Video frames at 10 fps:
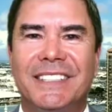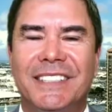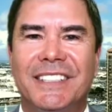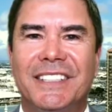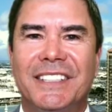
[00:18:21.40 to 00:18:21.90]

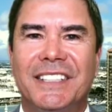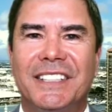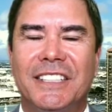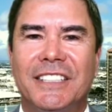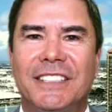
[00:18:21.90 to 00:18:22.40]

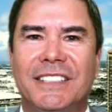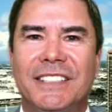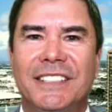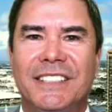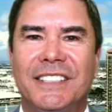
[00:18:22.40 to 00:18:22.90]

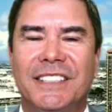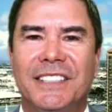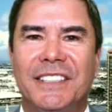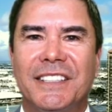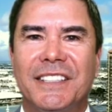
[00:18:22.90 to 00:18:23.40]

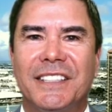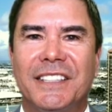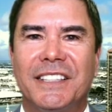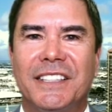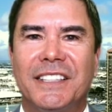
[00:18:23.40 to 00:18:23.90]

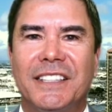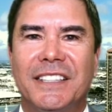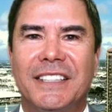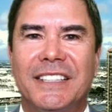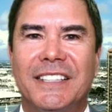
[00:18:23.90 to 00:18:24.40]

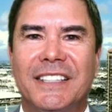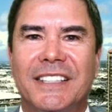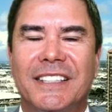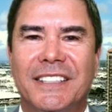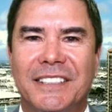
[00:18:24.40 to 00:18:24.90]
No words are spoken by the person on screen.